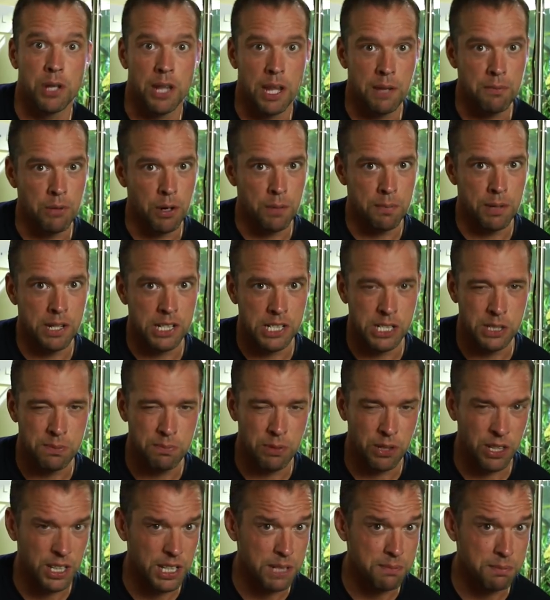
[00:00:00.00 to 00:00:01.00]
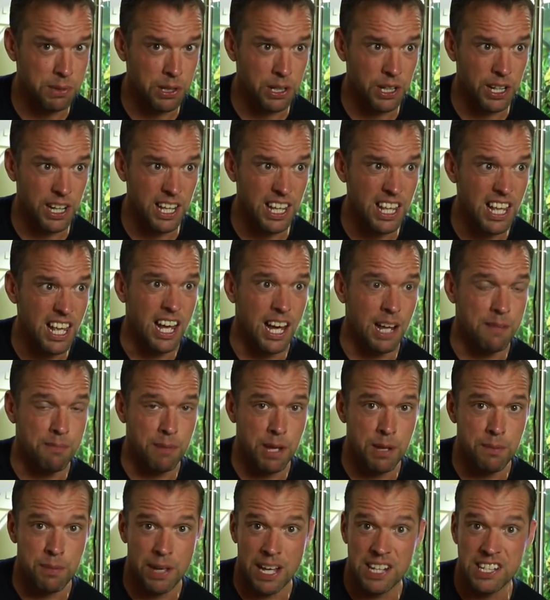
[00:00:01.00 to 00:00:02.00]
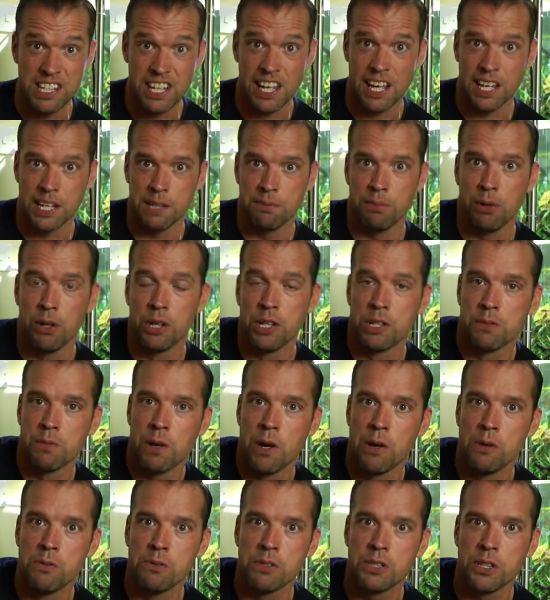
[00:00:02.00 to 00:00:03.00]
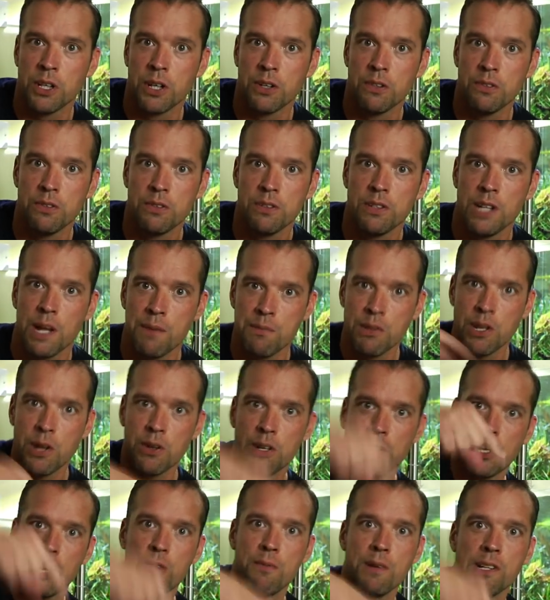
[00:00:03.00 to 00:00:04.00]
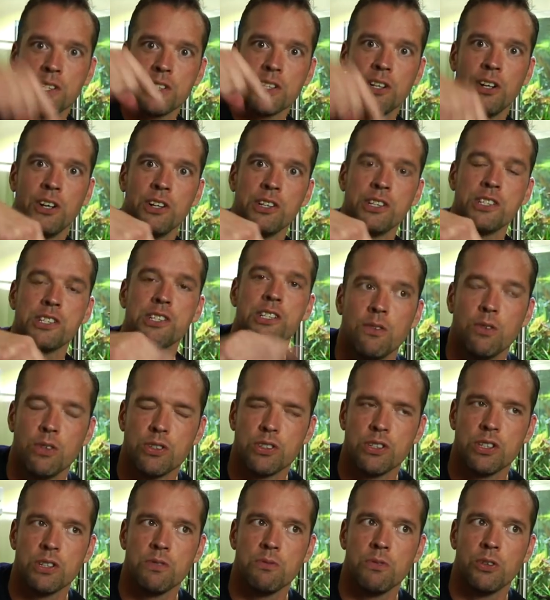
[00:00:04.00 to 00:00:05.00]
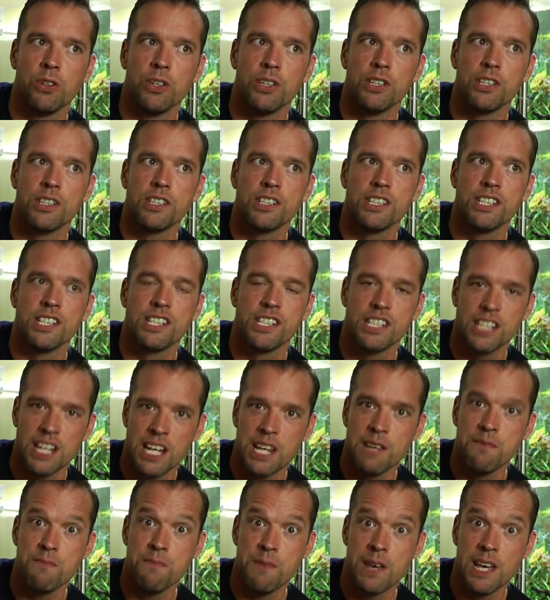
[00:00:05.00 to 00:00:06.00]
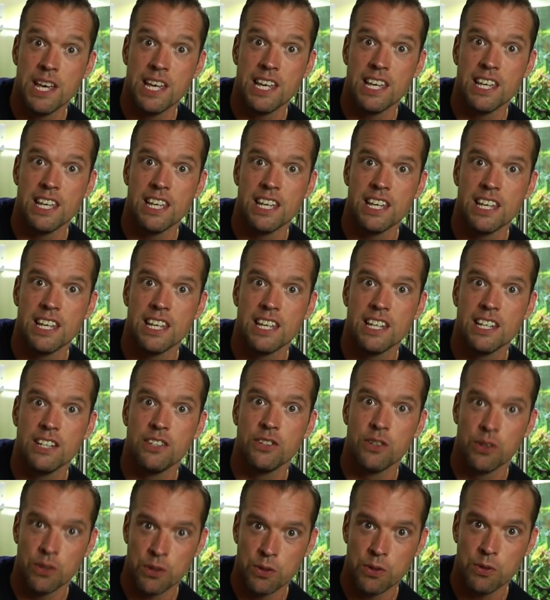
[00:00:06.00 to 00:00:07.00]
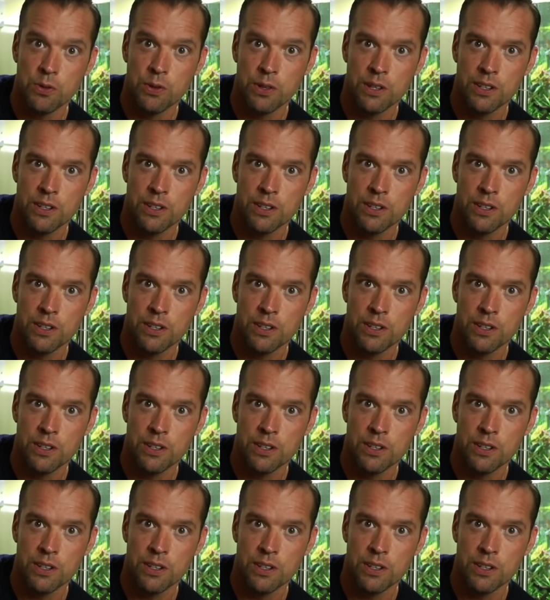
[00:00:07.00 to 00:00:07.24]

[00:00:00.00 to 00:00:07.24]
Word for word: but they might be inspired by and maybe educated by as well. So let me know in the comments, guys, what do you want to see me do?